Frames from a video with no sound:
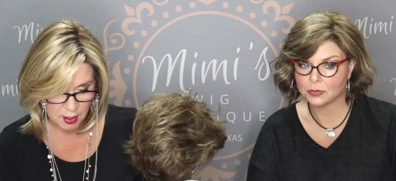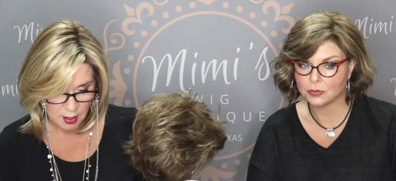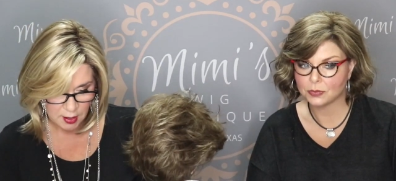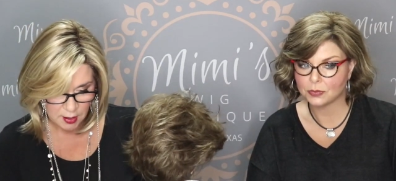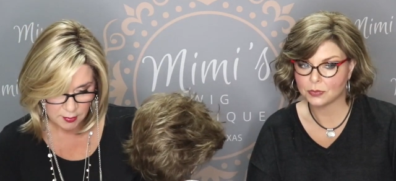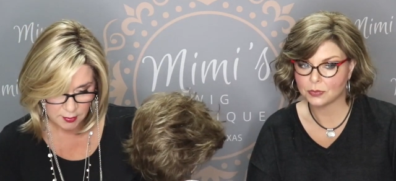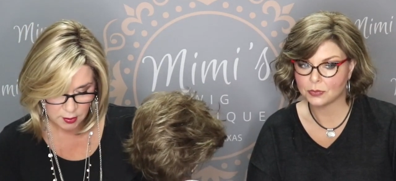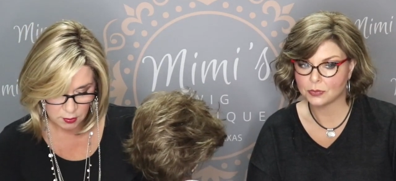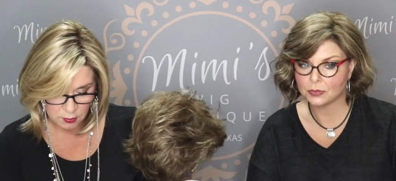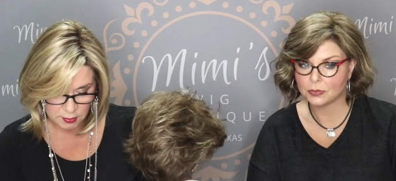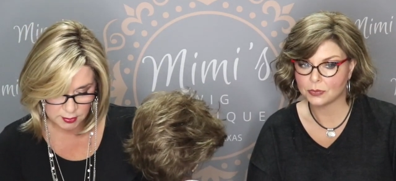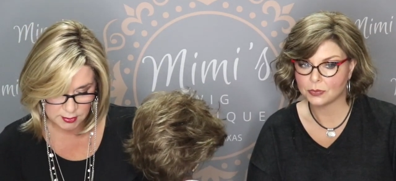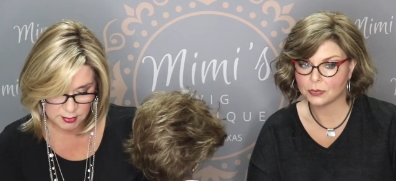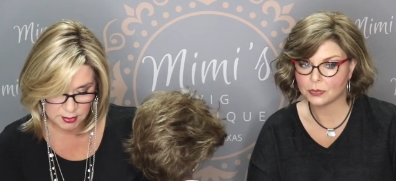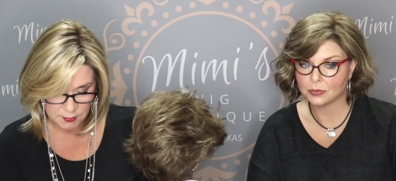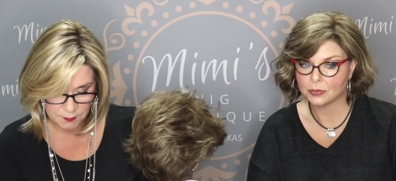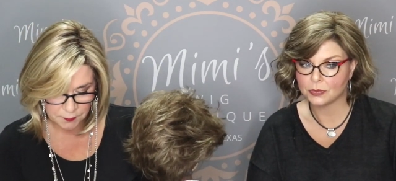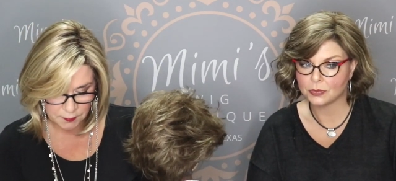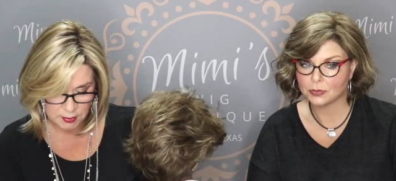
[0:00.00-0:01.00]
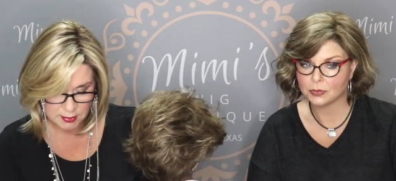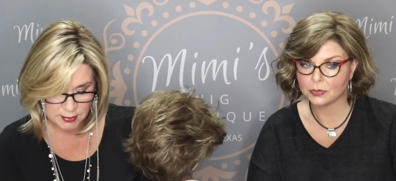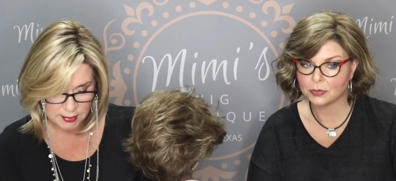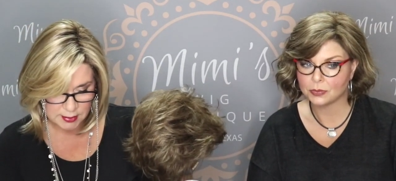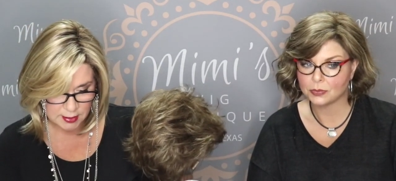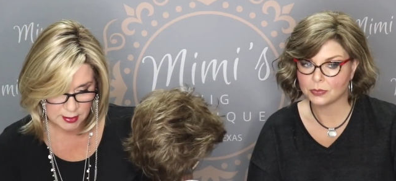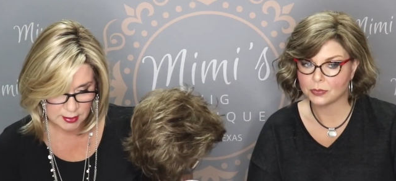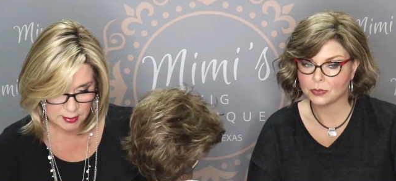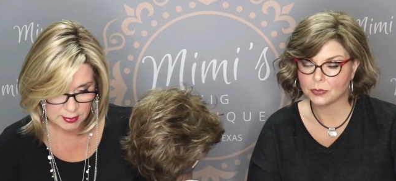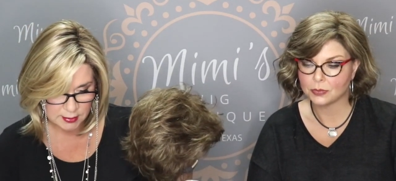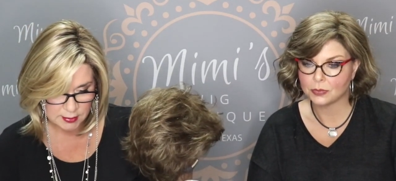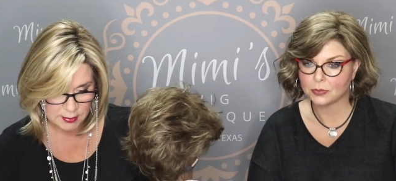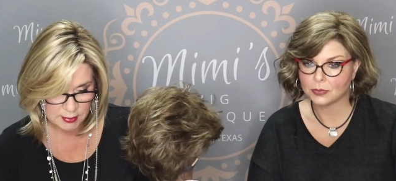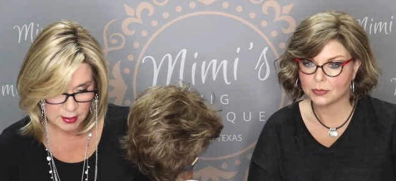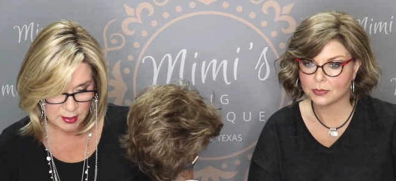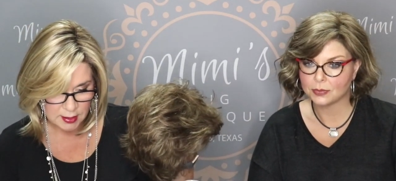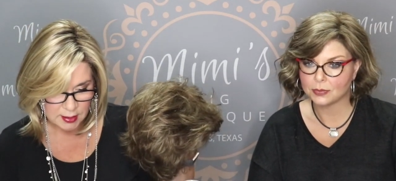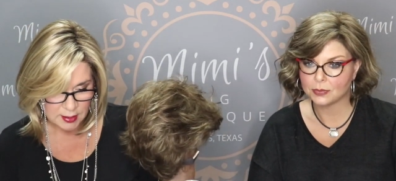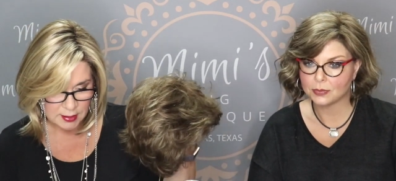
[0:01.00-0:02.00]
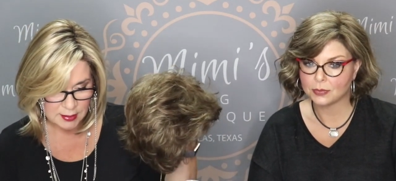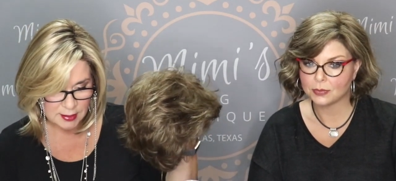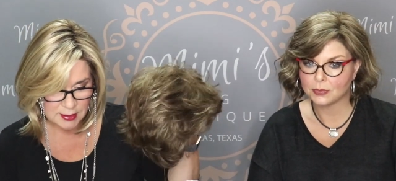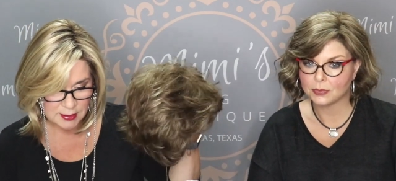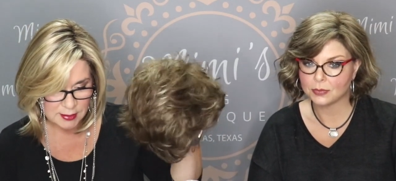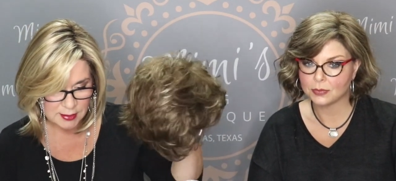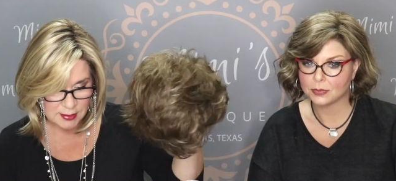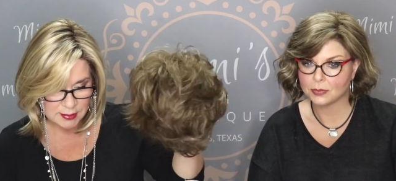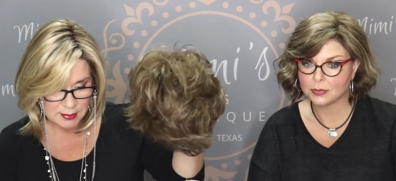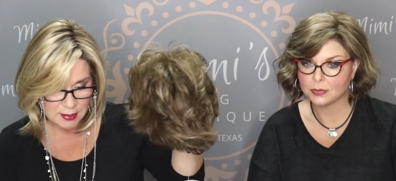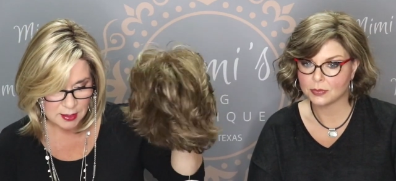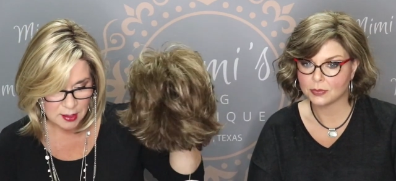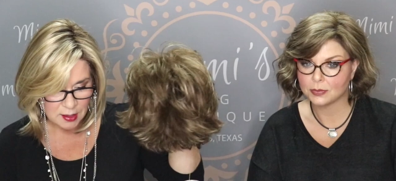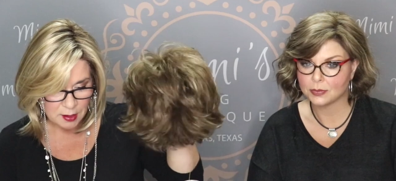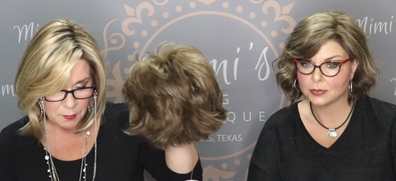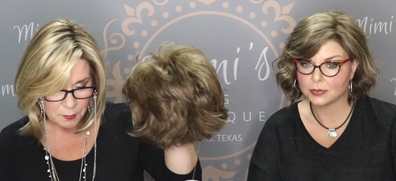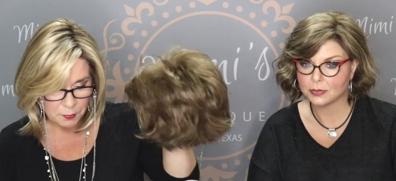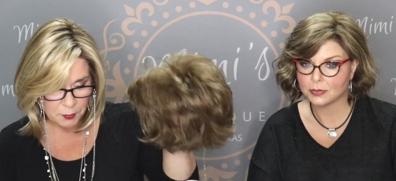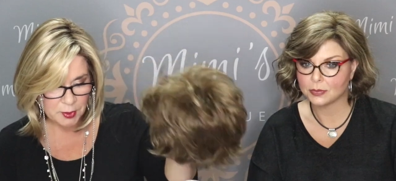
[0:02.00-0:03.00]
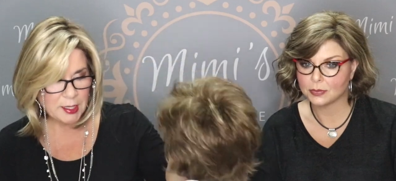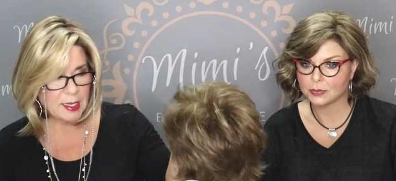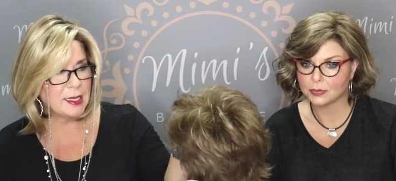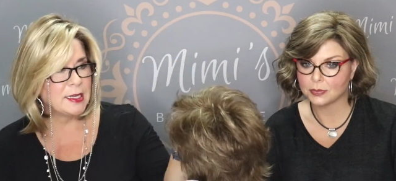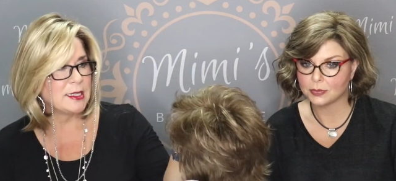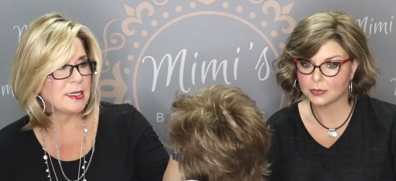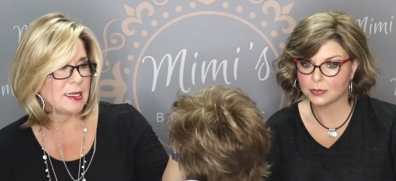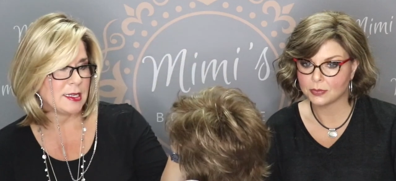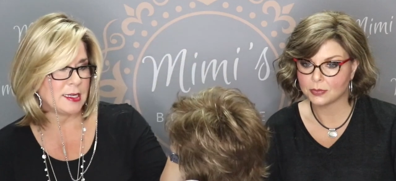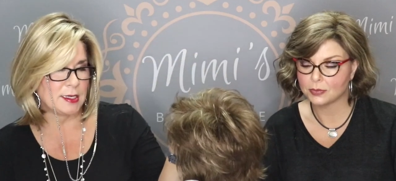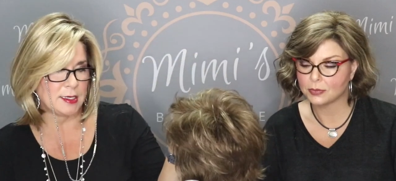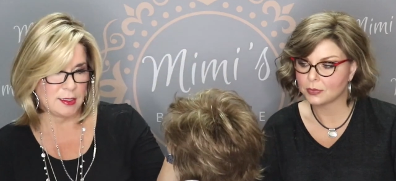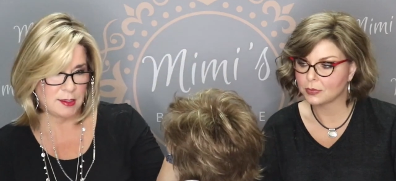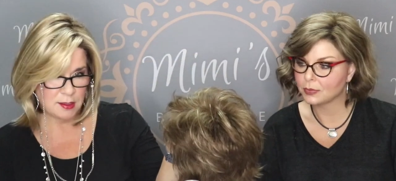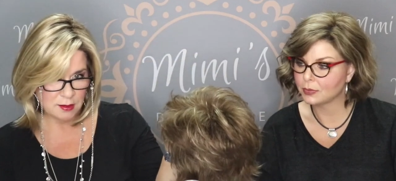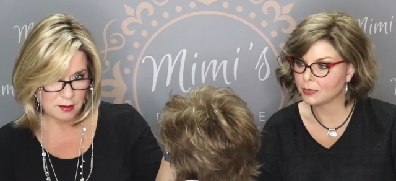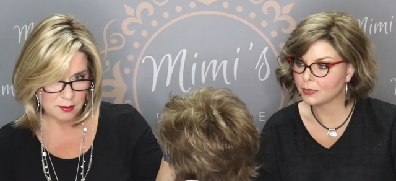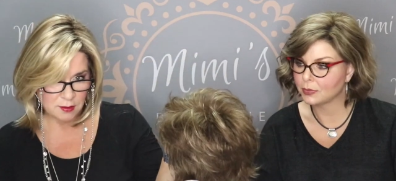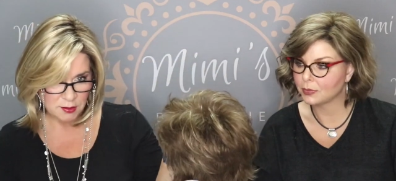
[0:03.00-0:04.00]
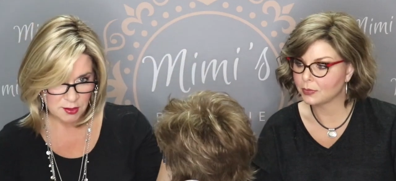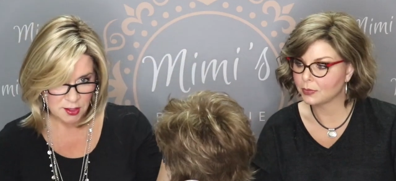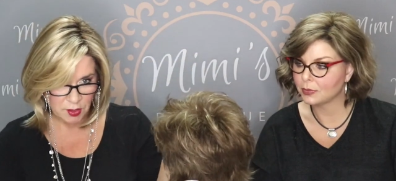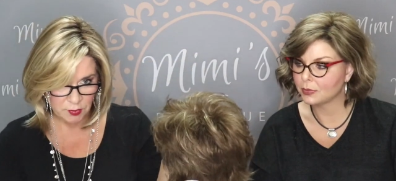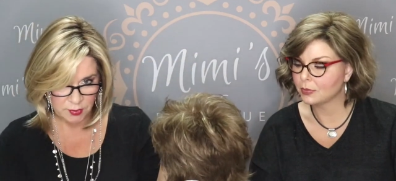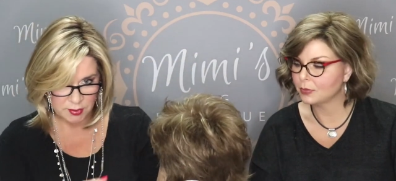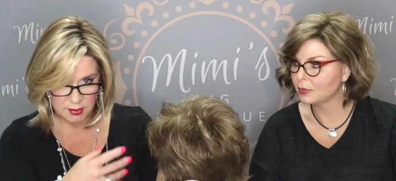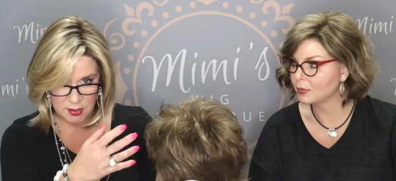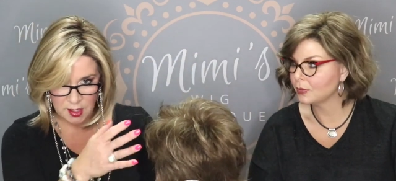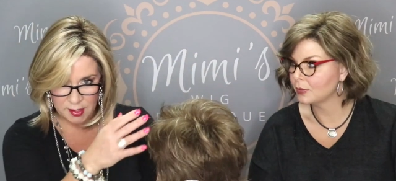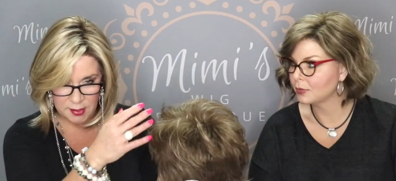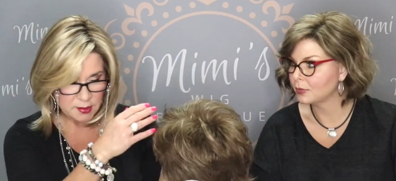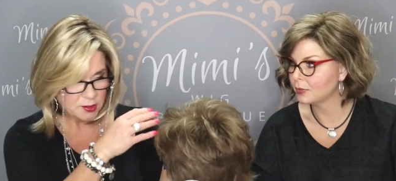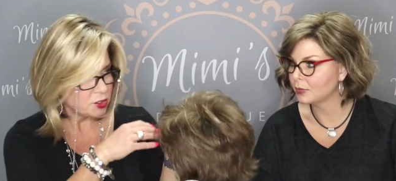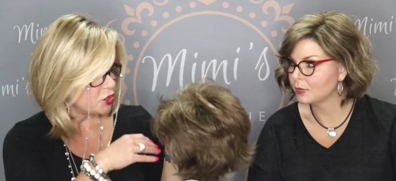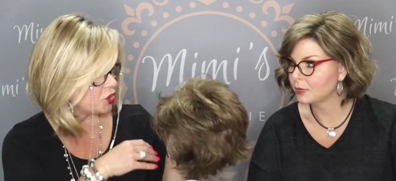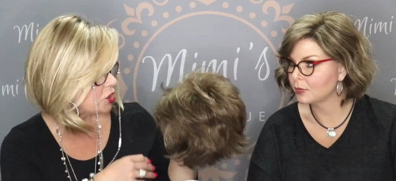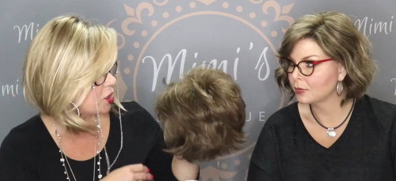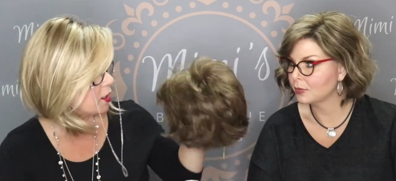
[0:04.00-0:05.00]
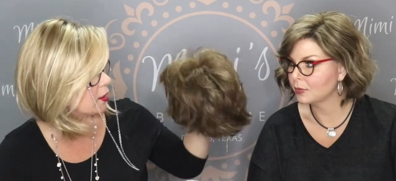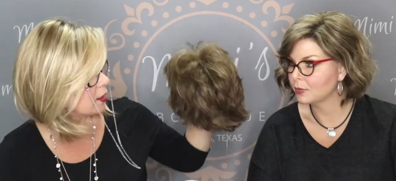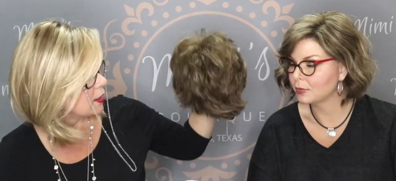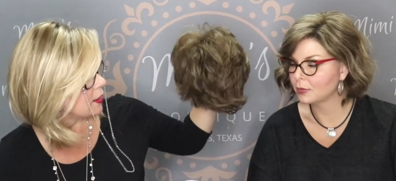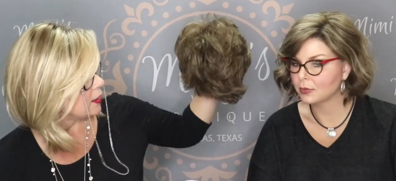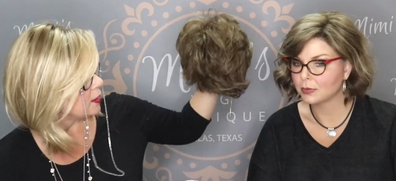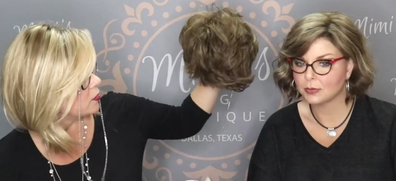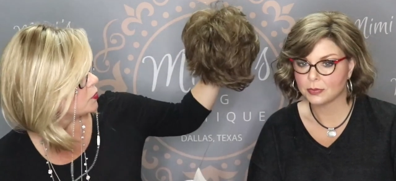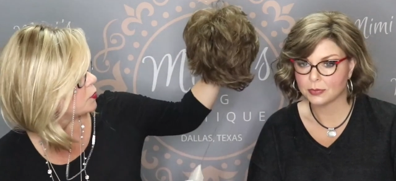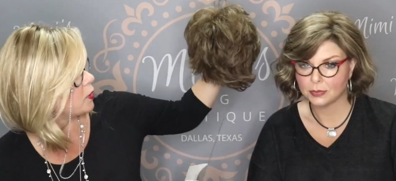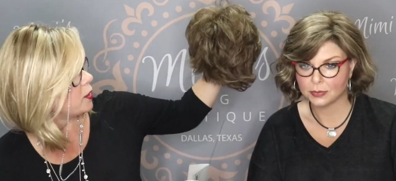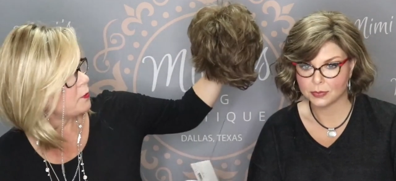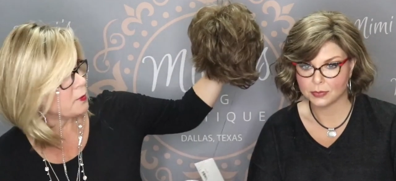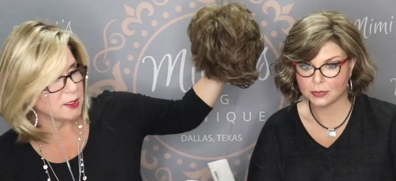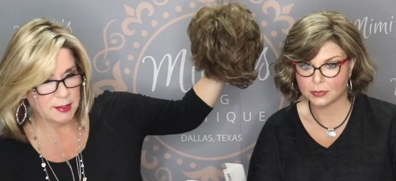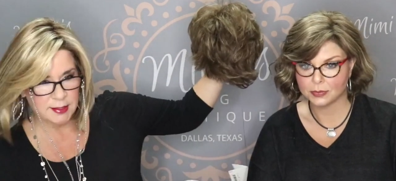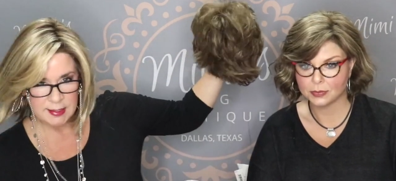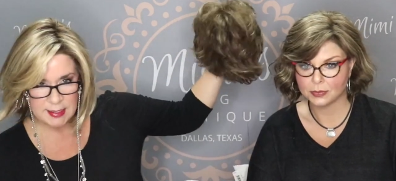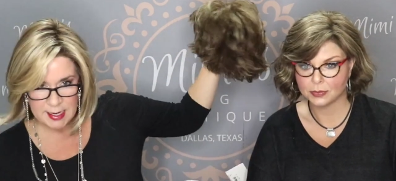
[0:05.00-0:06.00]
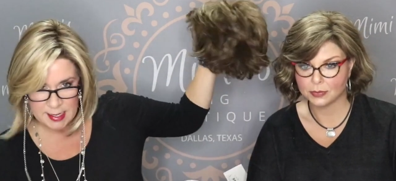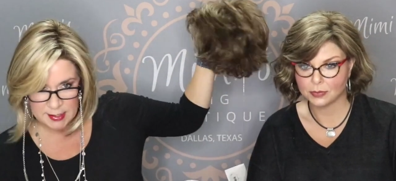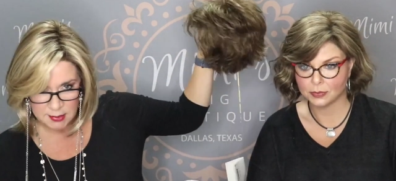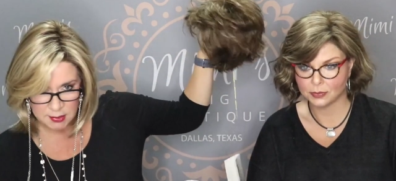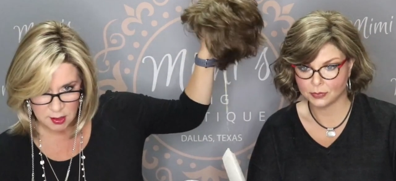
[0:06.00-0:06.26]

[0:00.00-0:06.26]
Speaker 1: The only difference is this is blended, so it's not as chunky as what Misty has mm-hmm.